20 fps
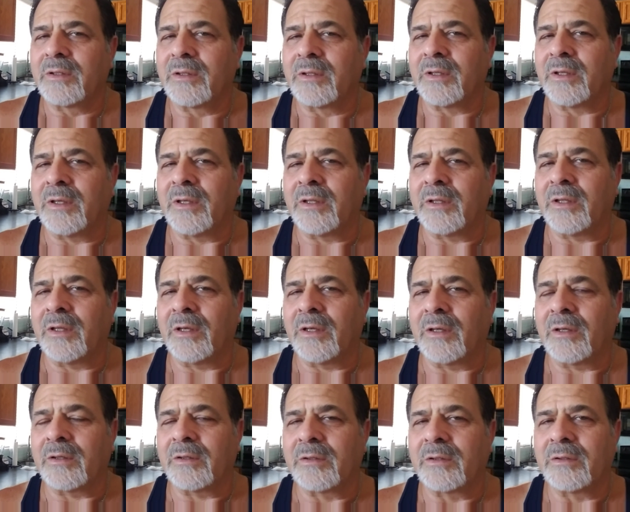and
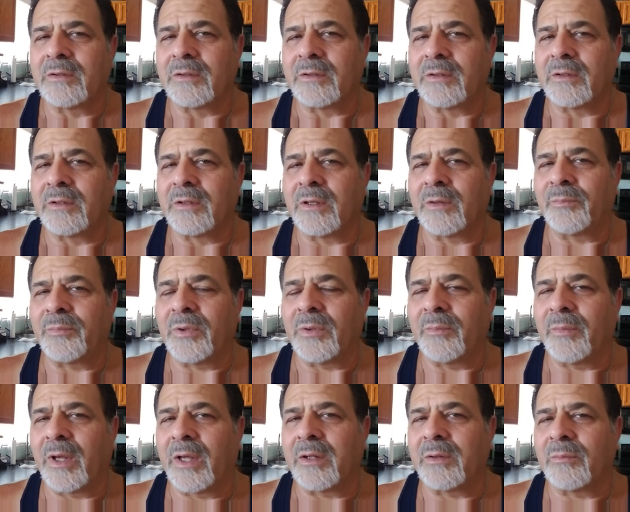uh,
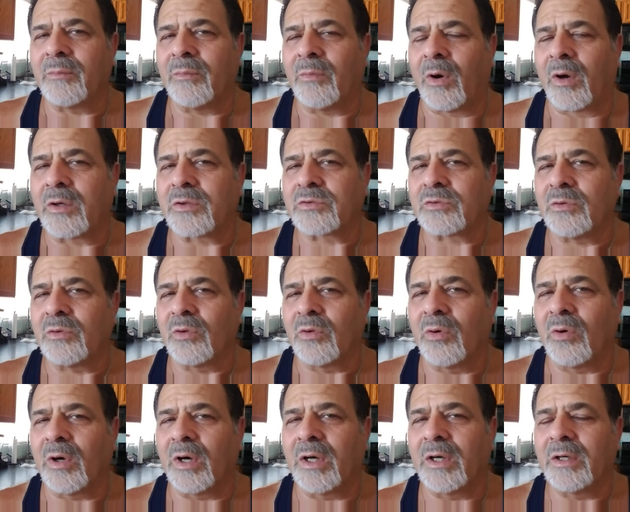implement martial
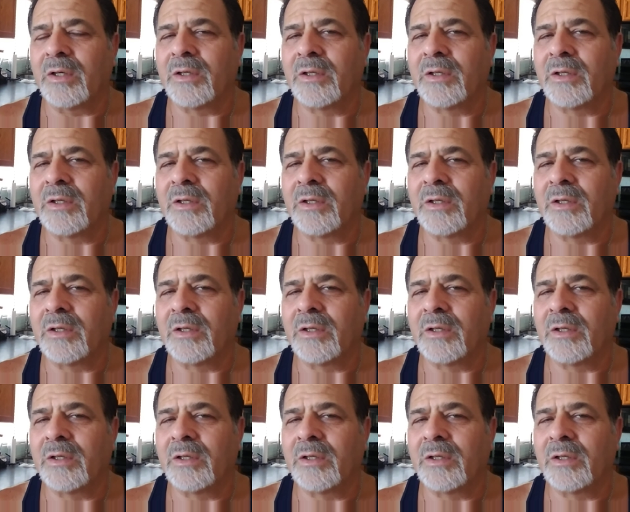law.